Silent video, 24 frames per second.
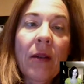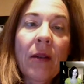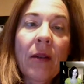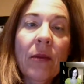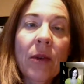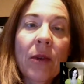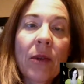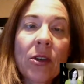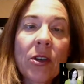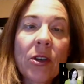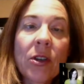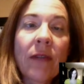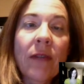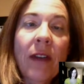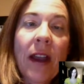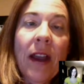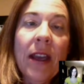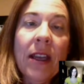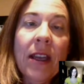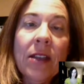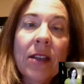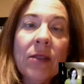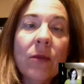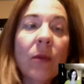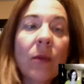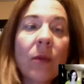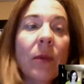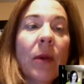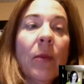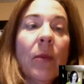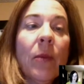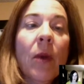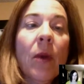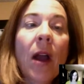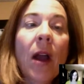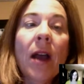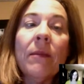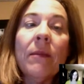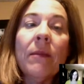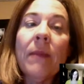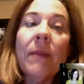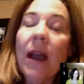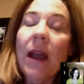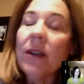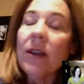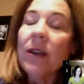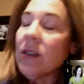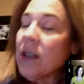which our findings will be brought
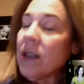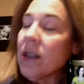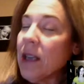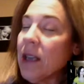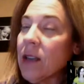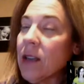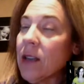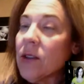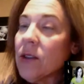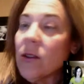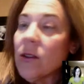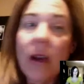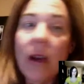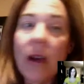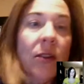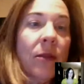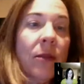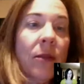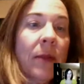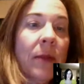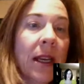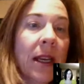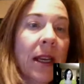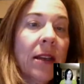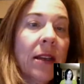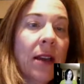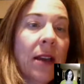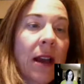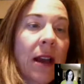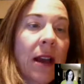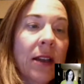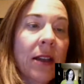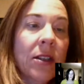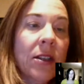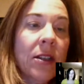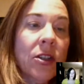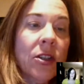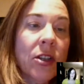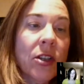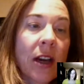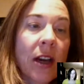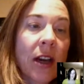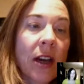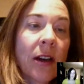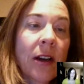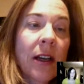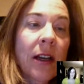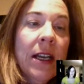back to the next director meeting to
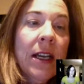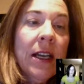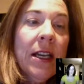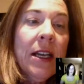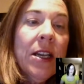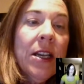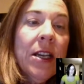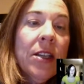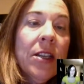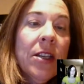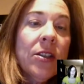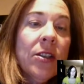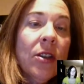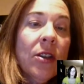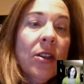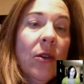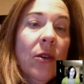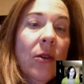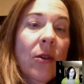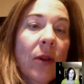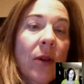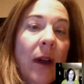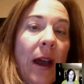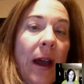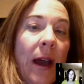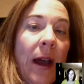share. So